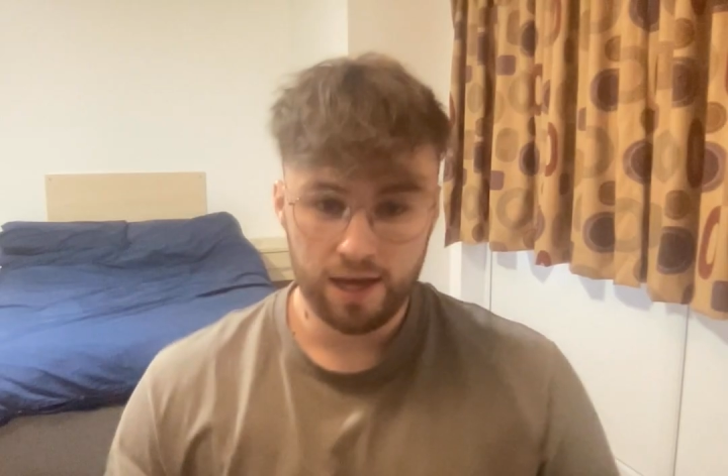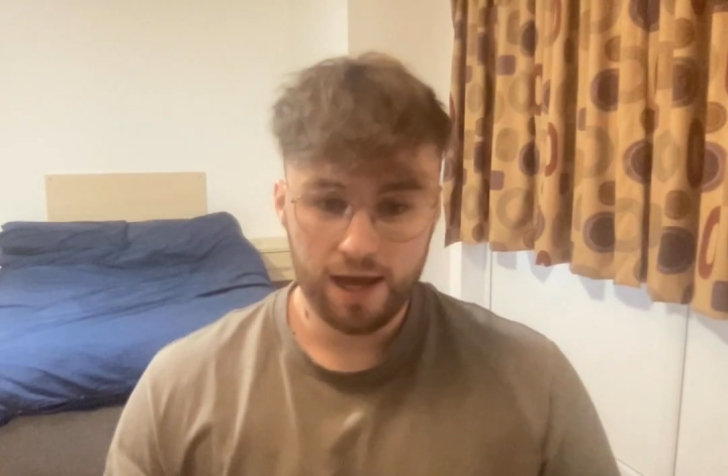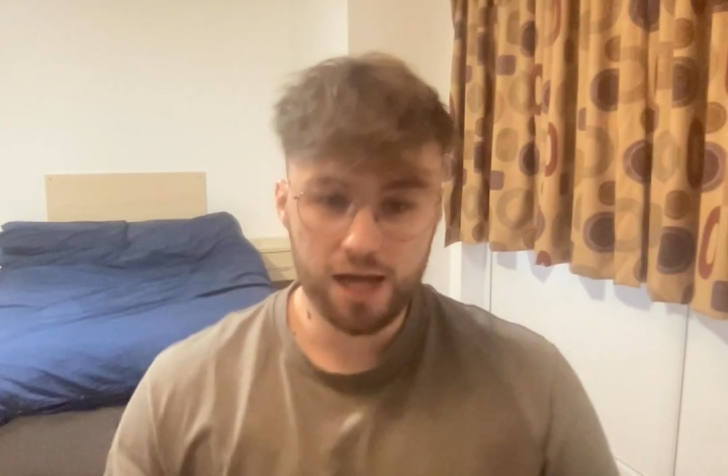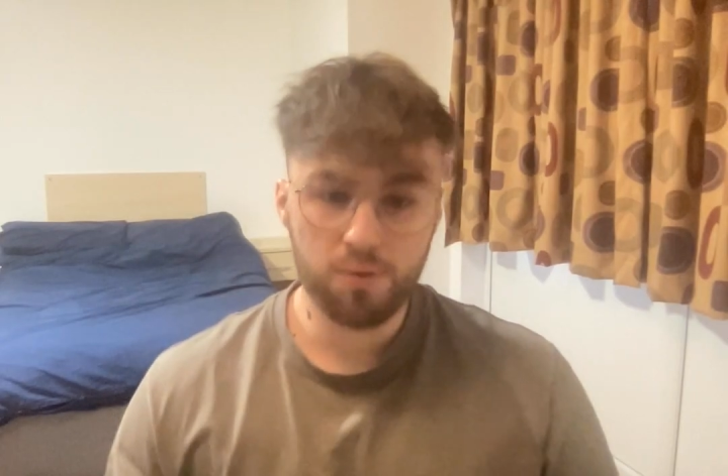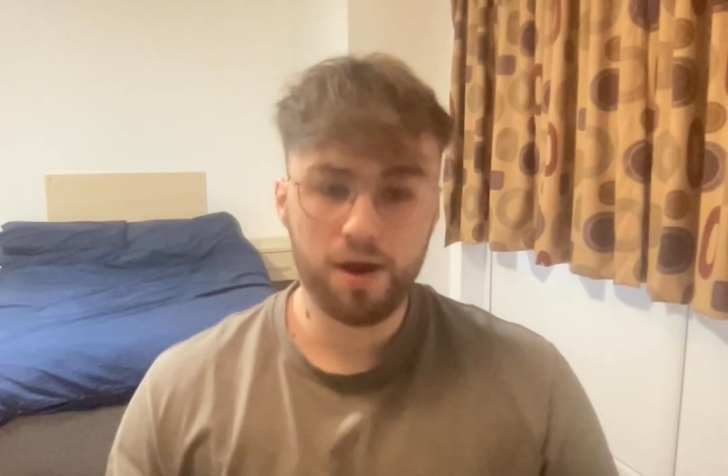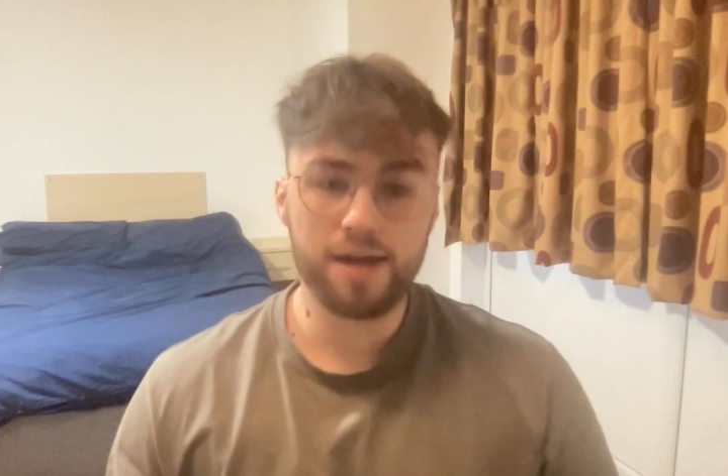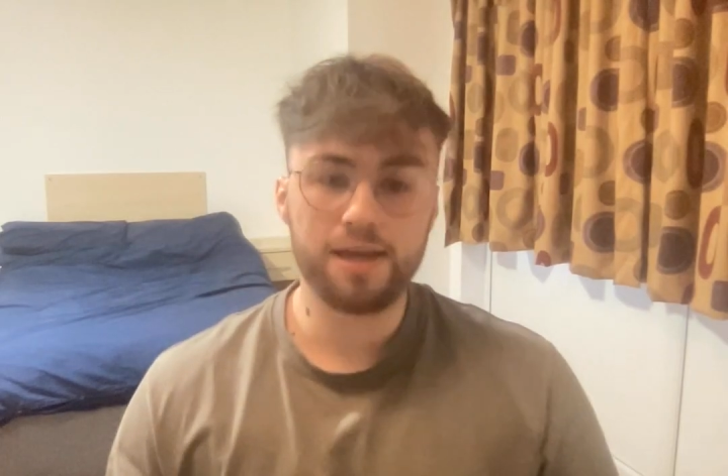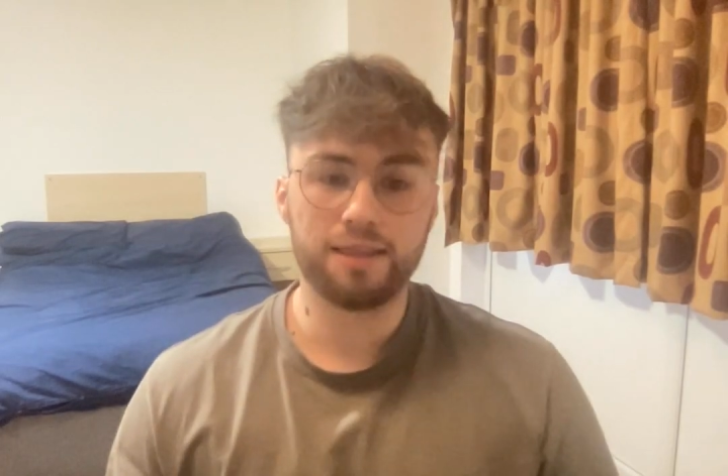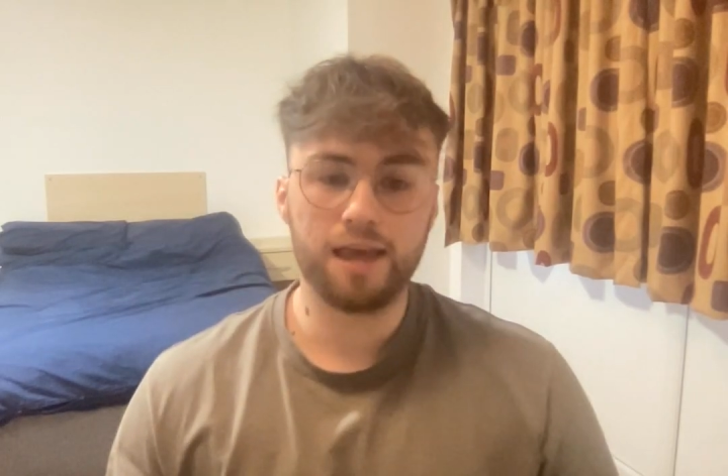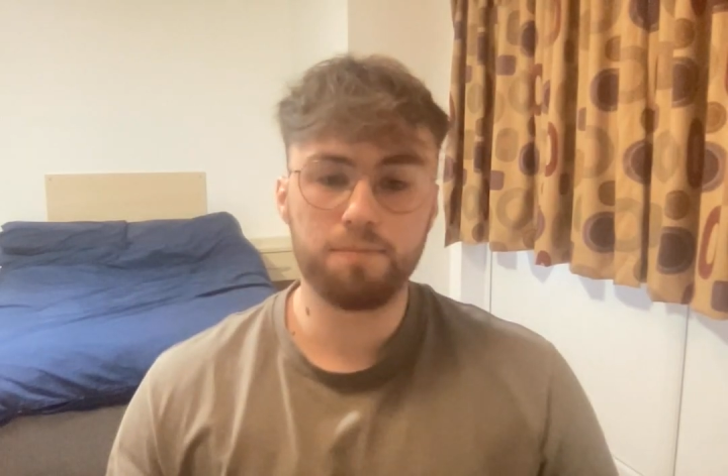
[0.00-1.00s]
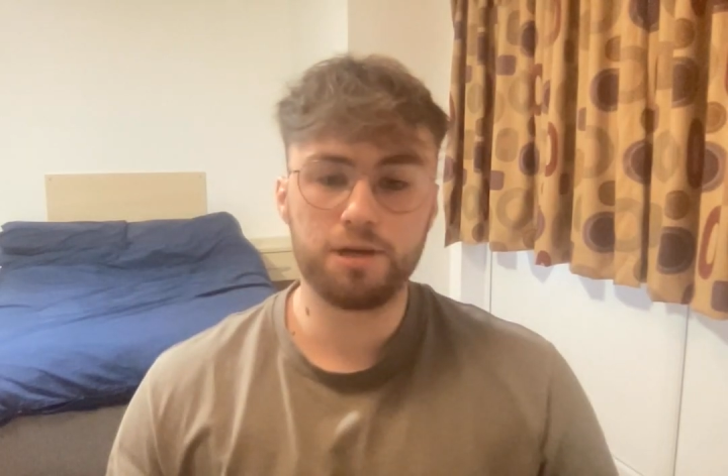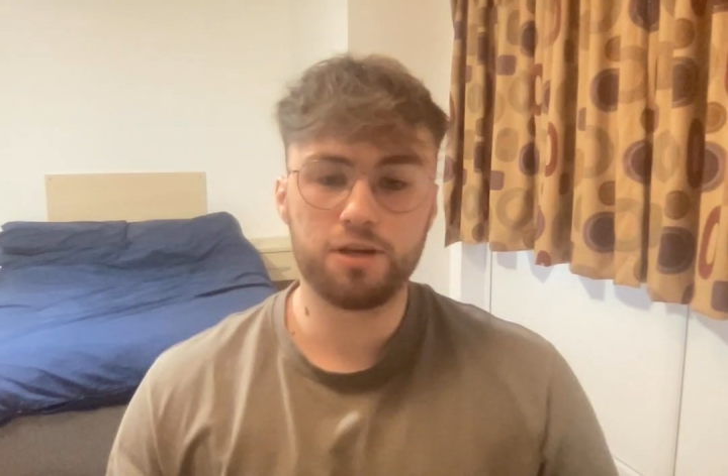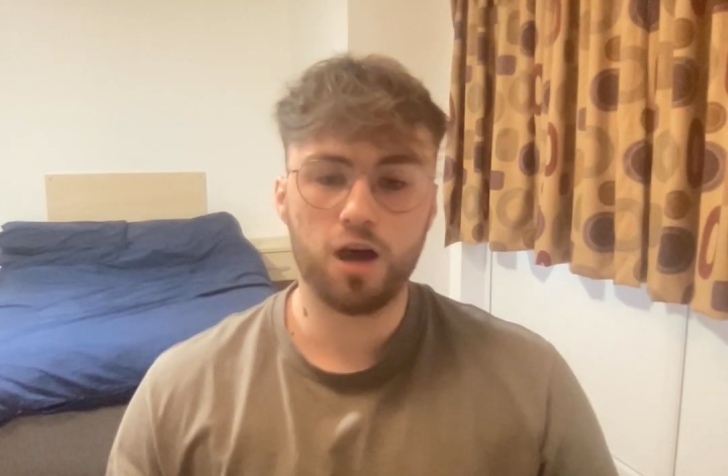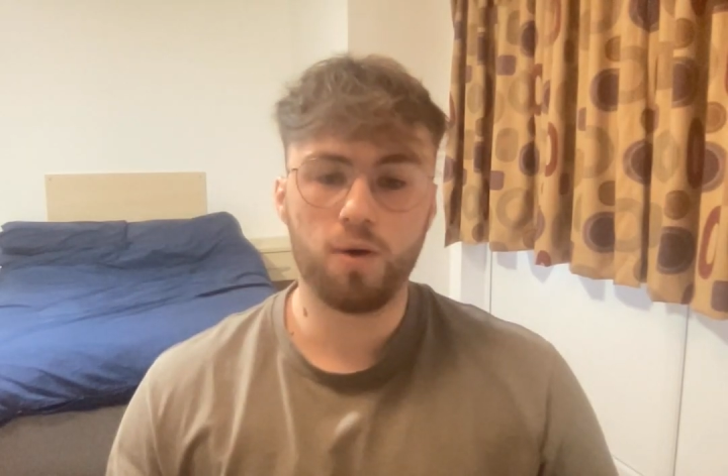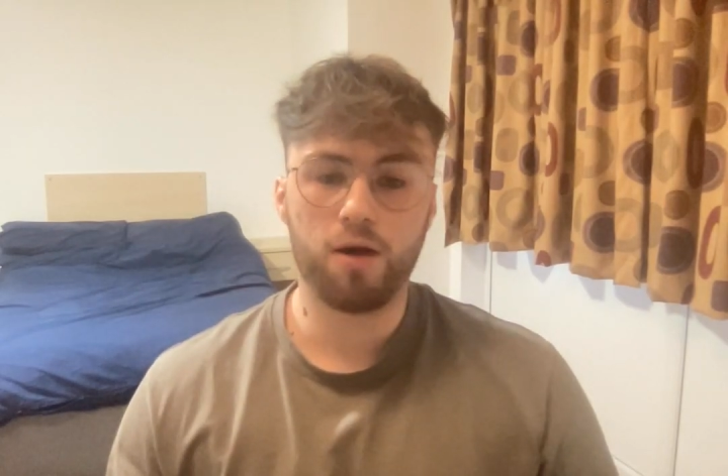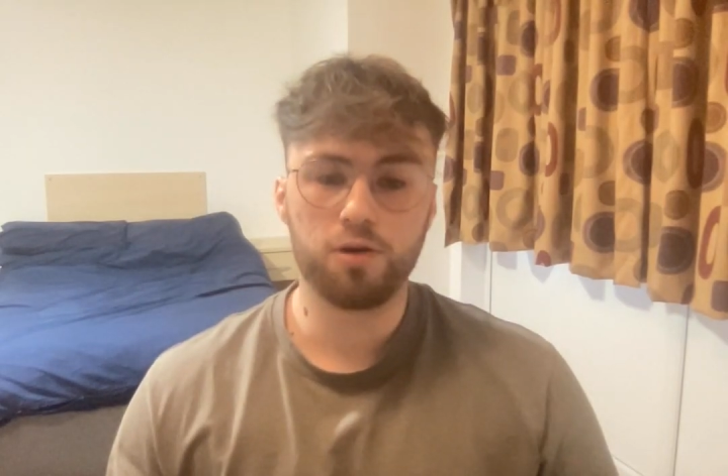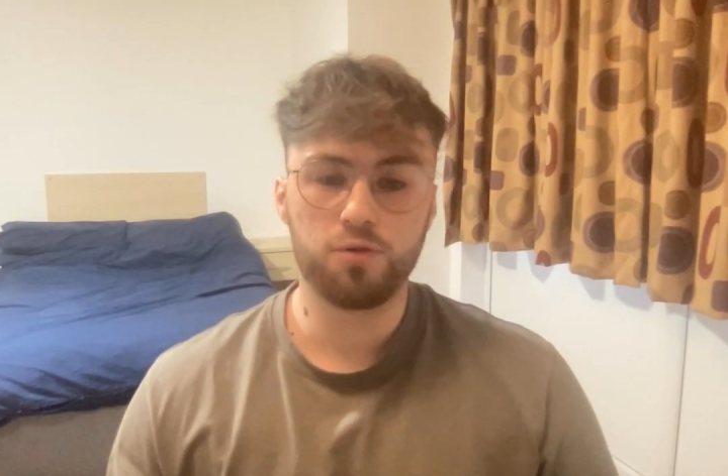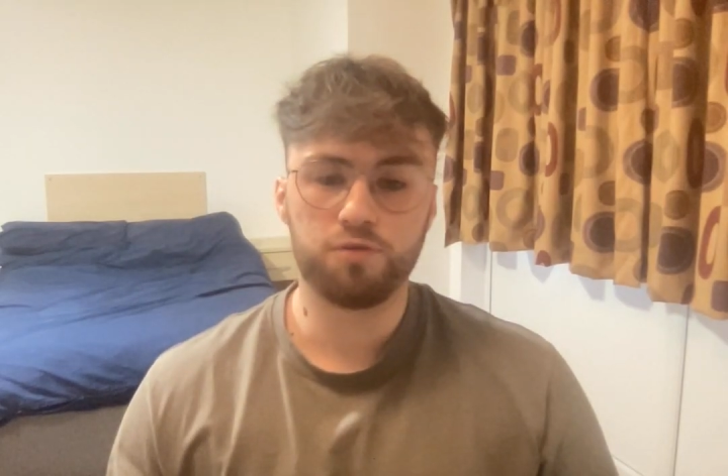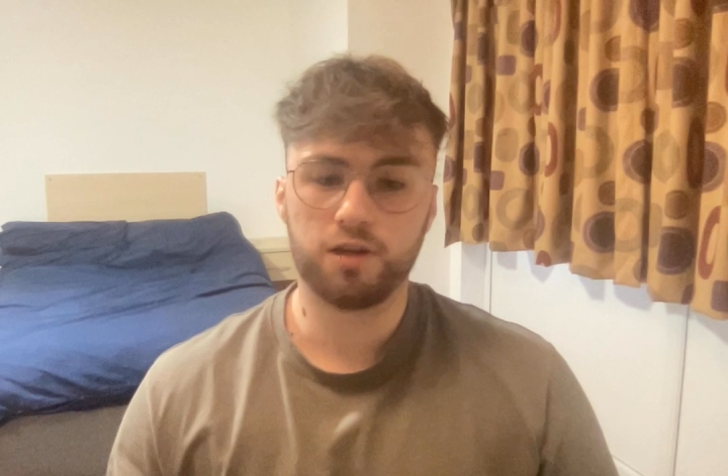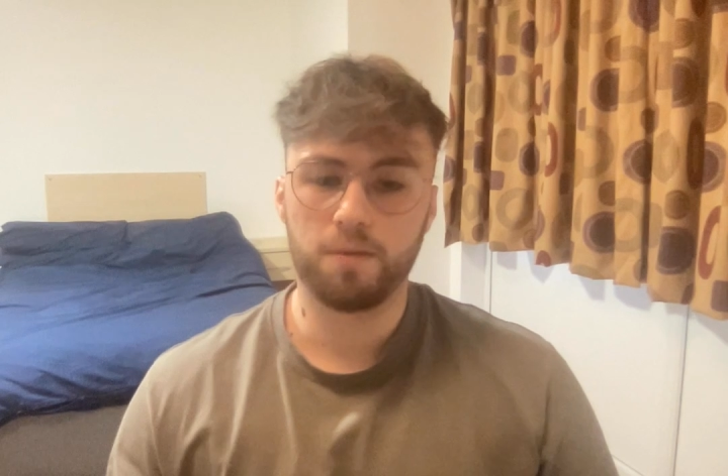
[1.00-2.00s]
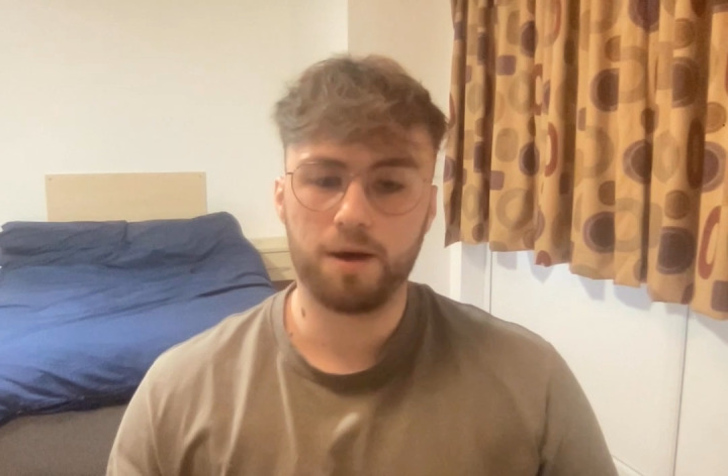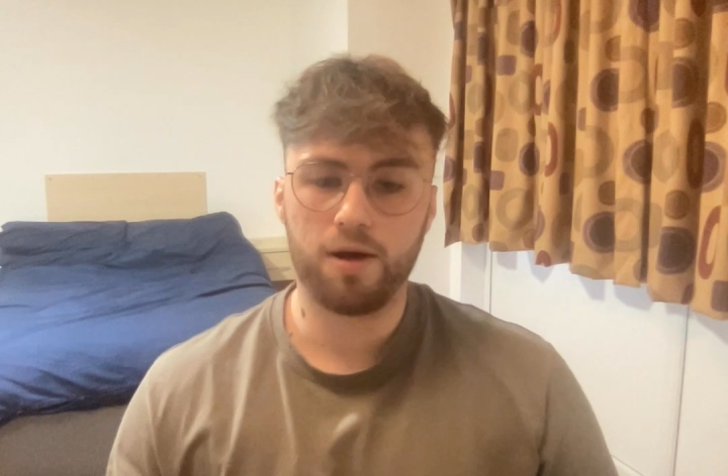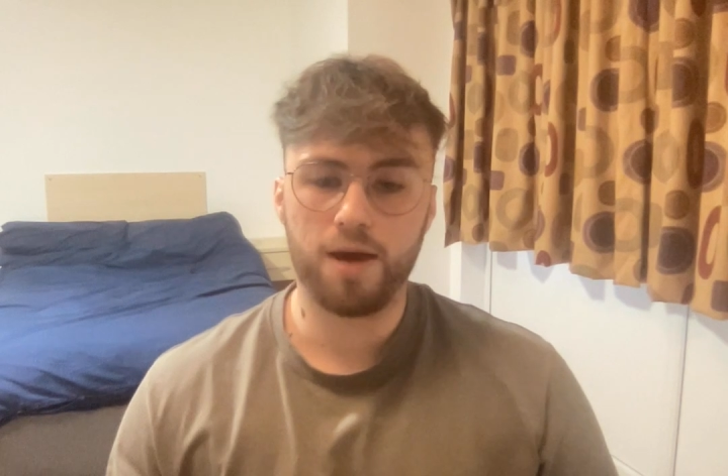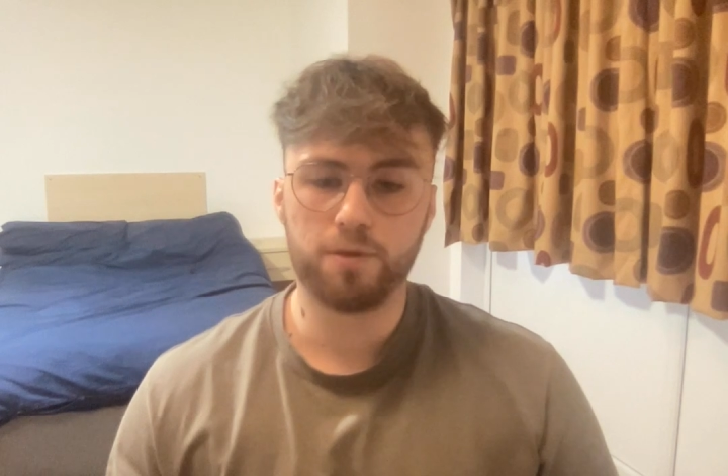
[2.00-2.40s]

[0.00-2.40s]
Anyway, let me know how you feel about